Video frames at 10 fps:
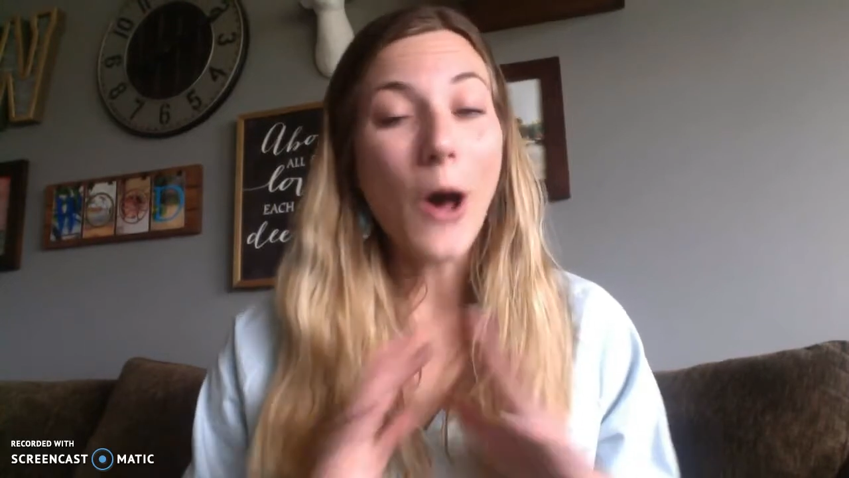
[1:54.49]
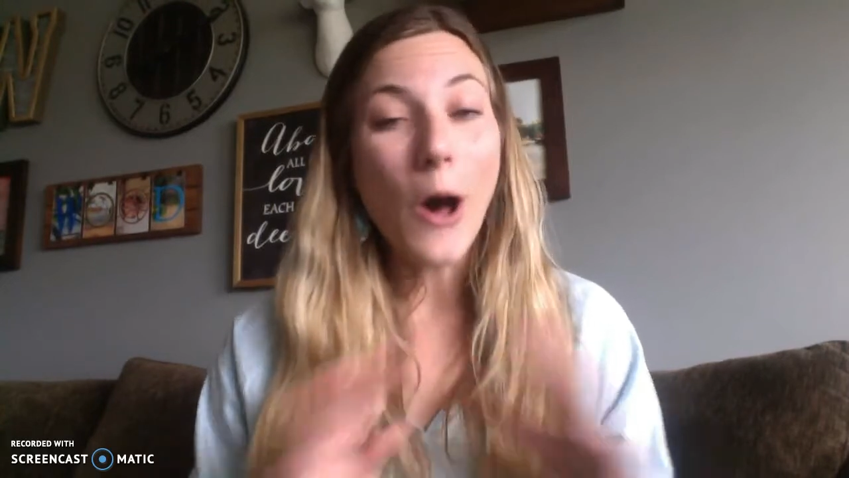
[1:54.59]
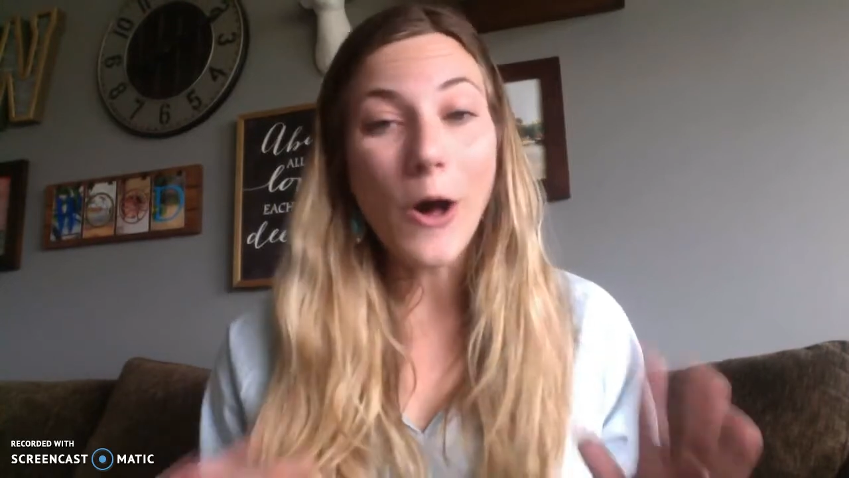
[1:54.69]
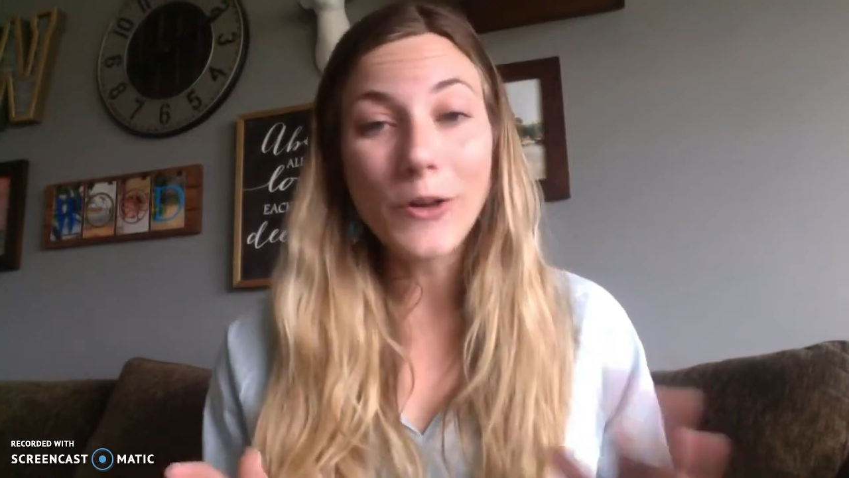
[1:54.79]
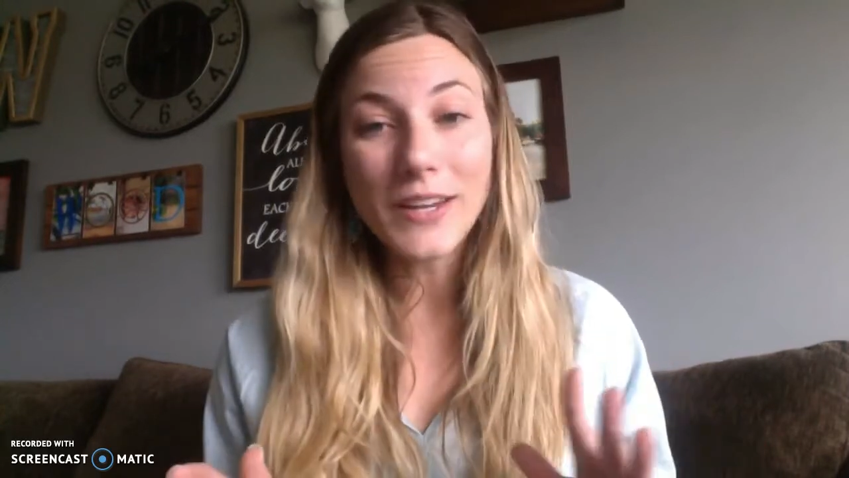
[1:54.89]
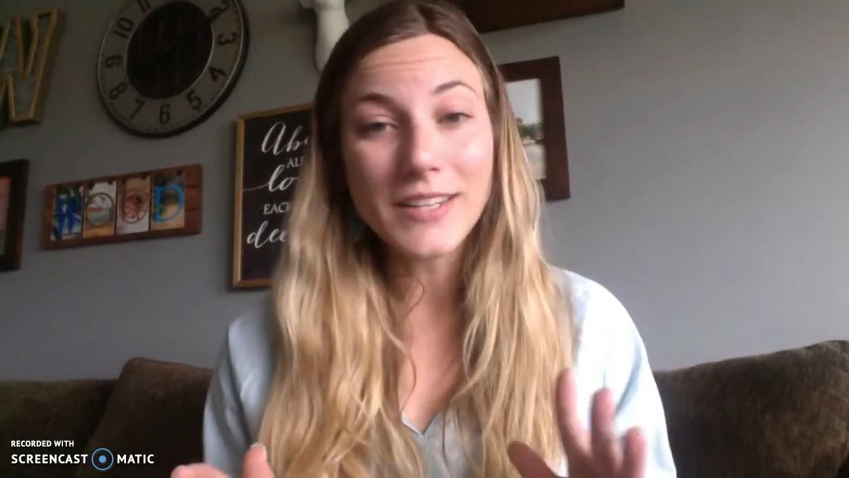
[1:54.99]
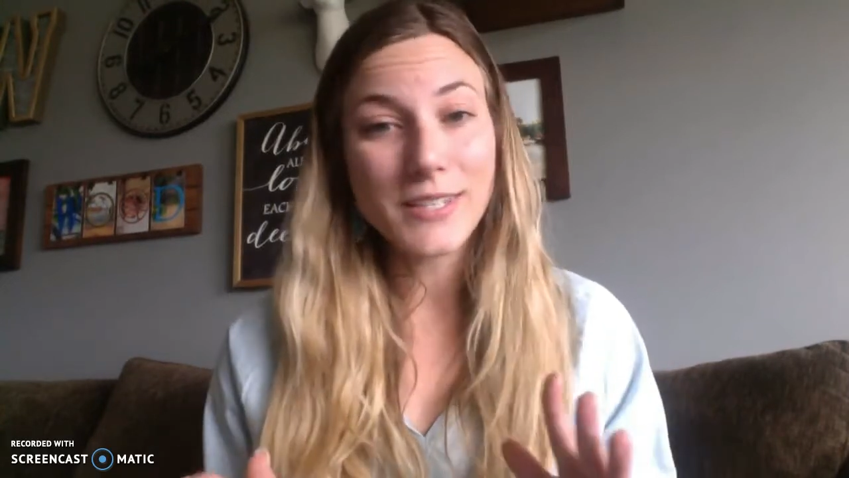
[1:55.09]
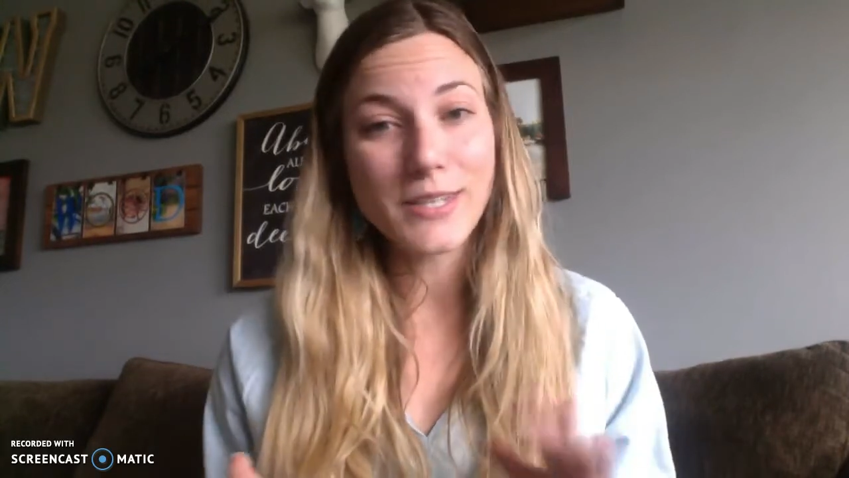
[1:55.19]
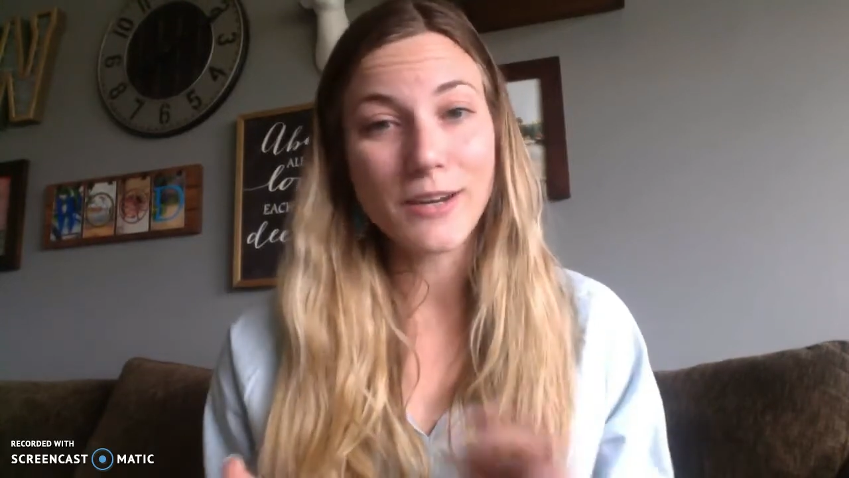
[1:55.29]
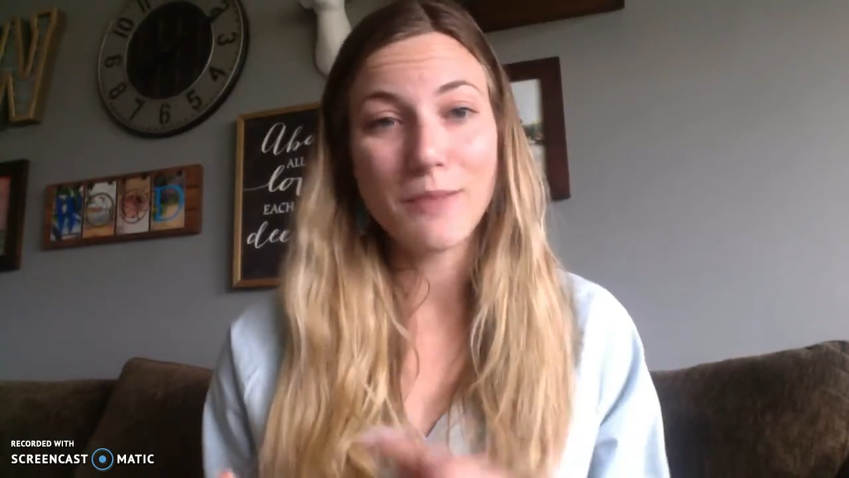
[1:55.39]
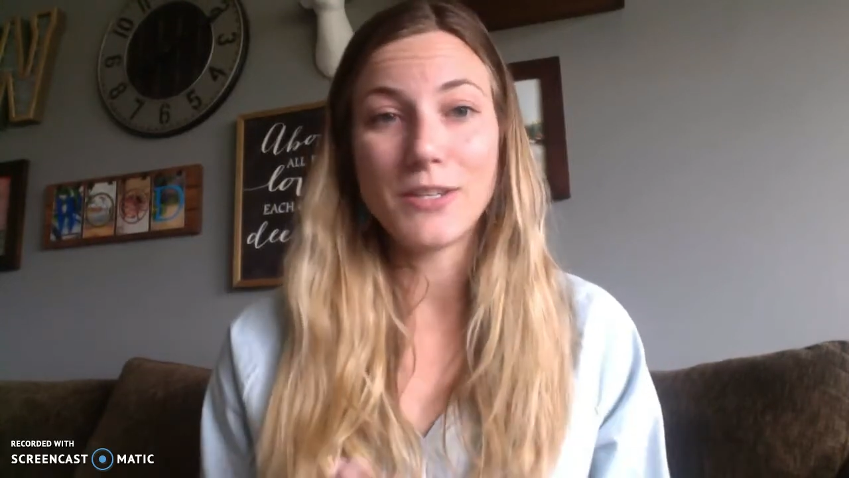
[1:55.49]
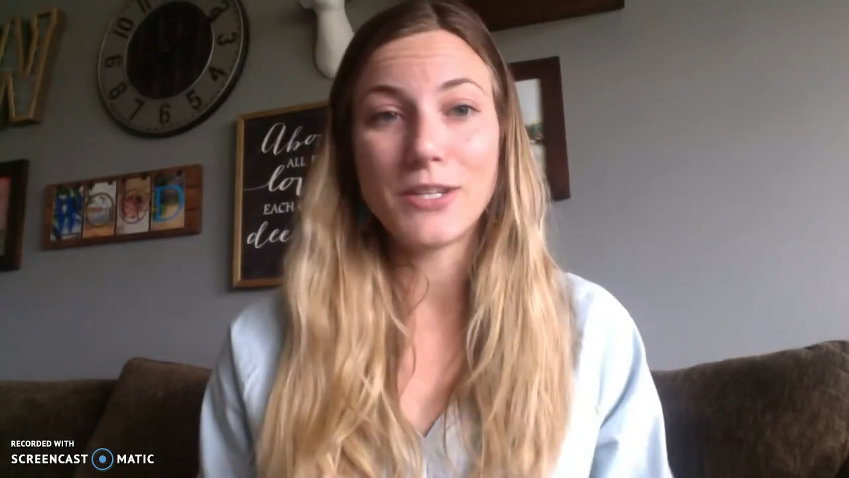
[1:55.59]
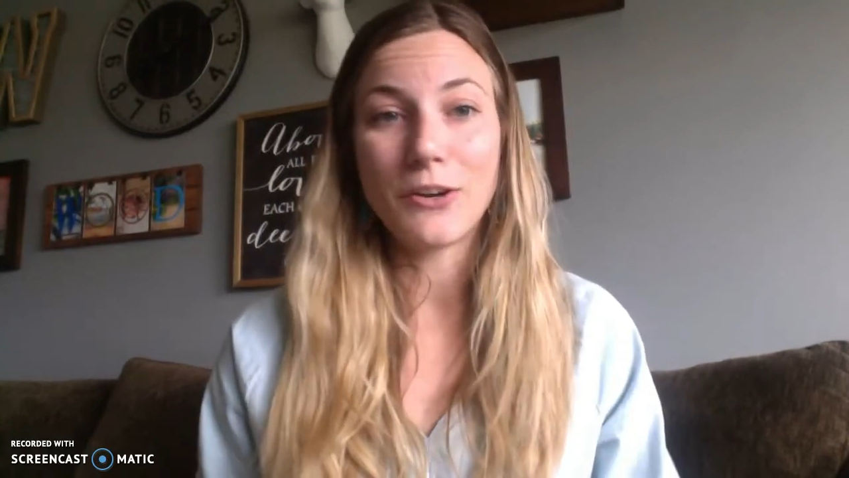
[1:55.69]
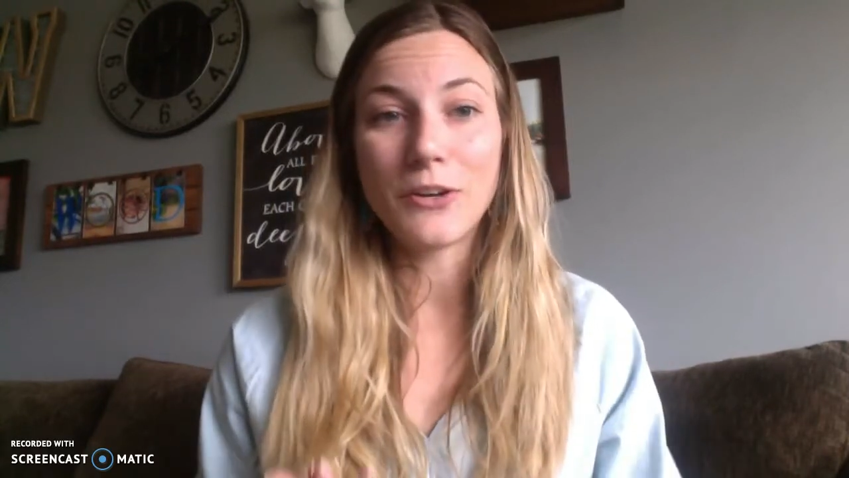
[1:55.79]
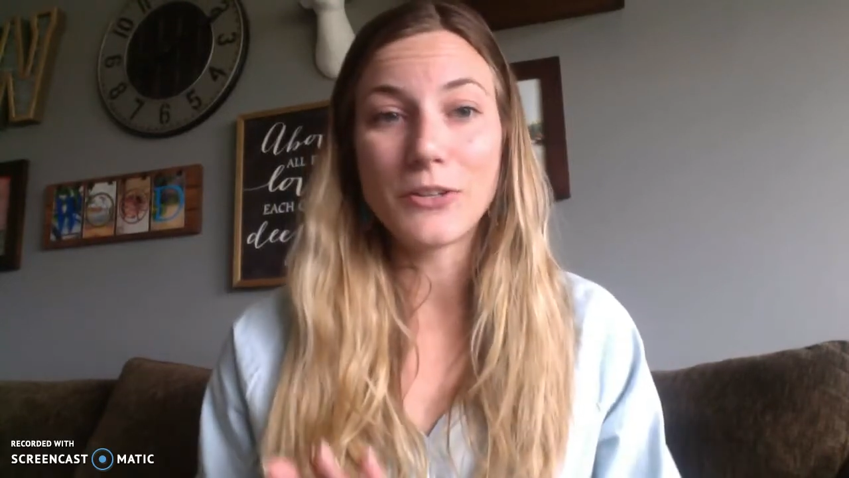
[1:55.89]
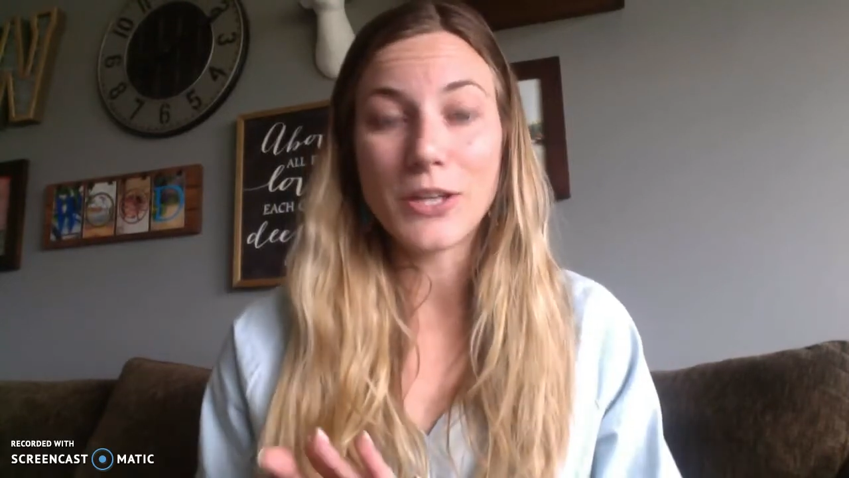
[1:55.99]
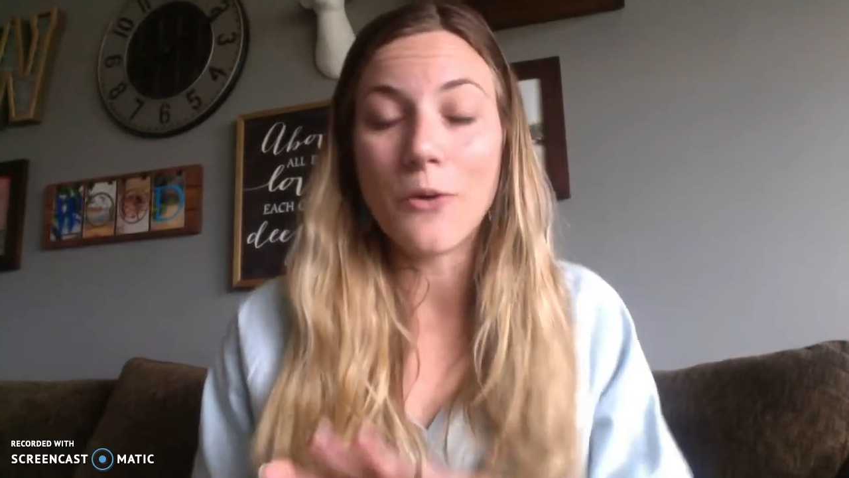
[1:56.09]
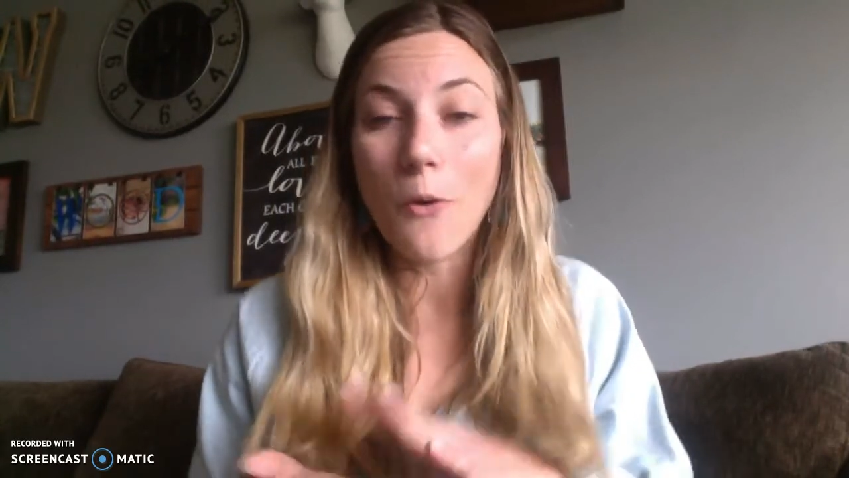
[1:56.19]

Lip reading: all necessary materials in